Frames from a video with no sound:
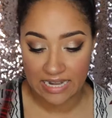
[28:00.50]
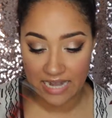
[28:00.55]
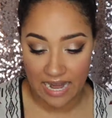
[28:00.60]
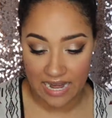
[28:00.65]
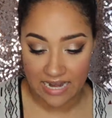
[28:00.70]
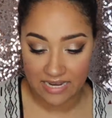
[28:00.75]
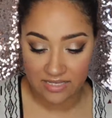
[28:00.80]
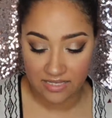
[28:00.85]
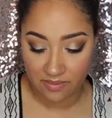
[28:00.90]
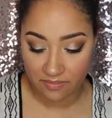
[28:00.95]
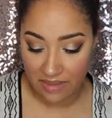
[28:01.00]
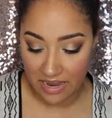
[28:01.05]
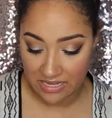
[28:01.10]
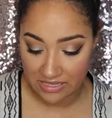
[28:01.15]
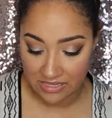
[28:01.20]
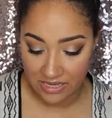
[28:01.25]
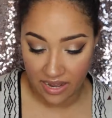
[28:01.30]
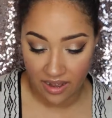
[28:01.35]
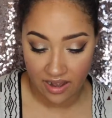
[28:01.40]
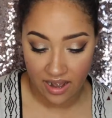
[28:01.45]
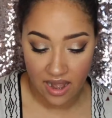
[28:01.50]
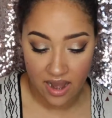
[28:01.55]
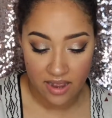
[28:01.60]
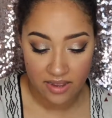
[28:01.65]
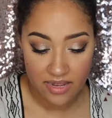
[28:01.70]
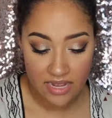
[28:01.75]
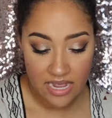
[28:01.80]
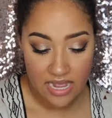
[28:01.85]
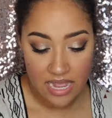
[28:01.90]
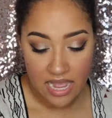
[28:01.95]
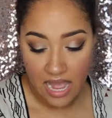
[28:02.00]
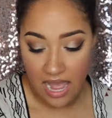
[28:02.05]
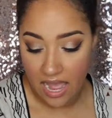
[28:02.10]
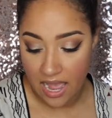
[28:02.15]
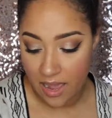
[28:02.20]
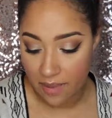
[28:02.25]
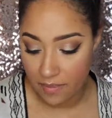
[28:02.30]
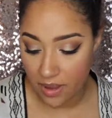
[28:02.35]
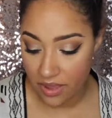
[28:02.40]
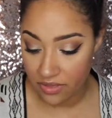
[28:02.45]
nice mascara.
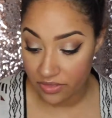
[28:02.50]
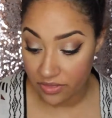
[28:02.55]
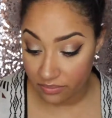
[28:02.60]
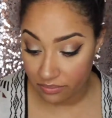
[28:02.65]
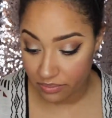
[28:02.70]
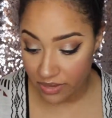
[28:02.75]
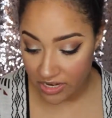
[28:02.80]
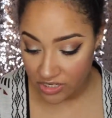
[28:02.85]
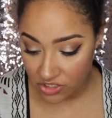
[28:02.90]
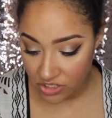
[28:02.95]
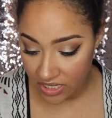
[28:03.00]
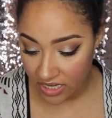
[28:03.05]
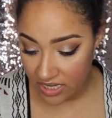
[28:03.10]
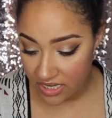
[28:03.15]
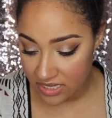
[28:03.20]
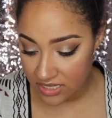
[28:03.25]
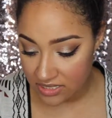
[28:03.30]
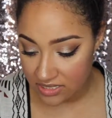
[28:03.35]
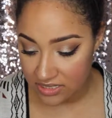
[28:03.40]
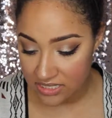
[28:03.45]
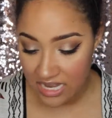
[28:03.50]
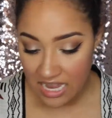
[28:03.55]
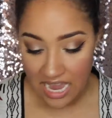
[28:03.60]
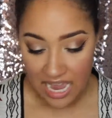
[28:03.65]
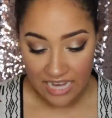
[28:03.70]
The brushes,